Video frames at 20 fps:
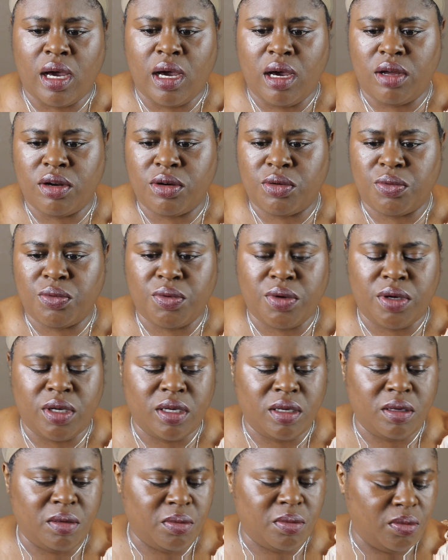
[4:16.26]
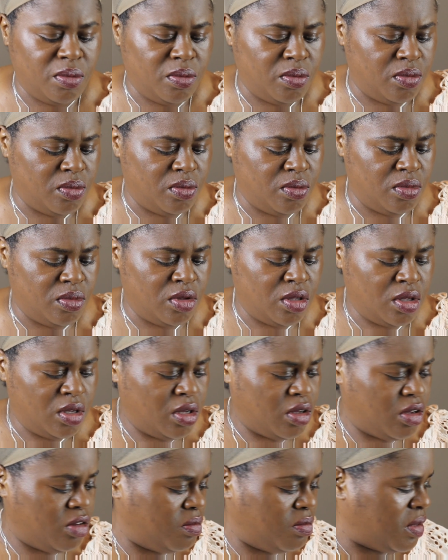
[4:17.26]
outer rim
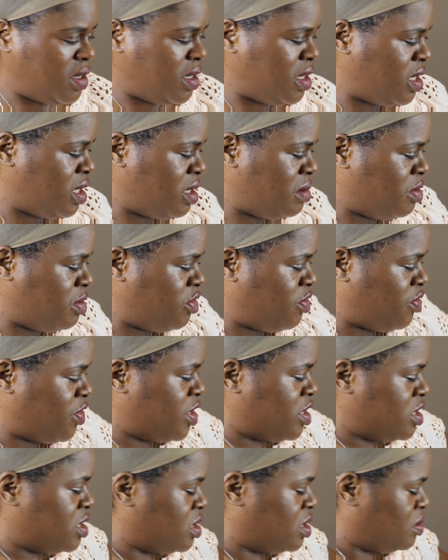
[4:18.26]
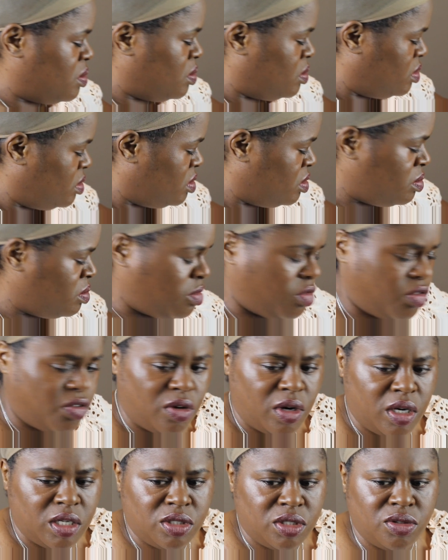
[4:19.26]
of my head, but first,
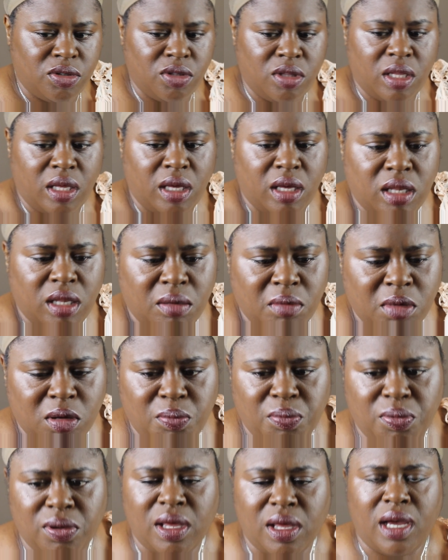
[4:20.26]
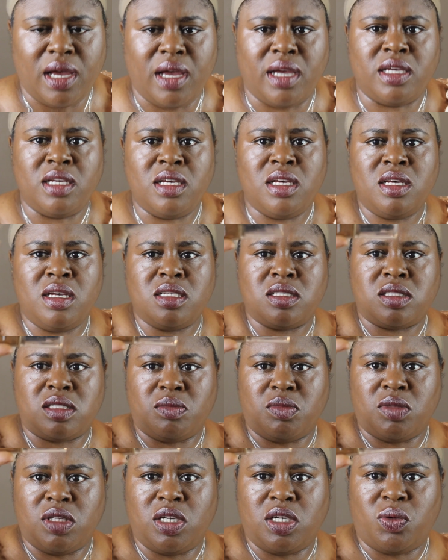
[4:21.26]
before I do that, I'm going to apply
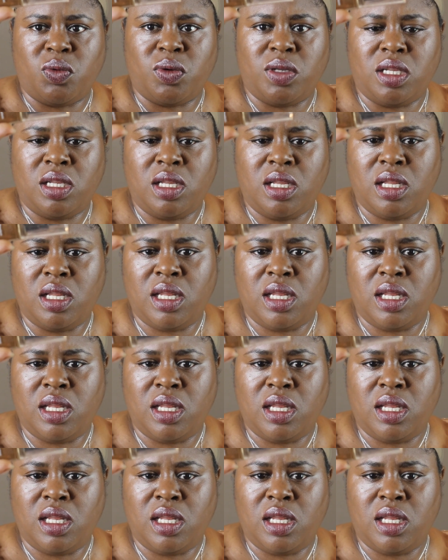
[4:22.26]
some liquid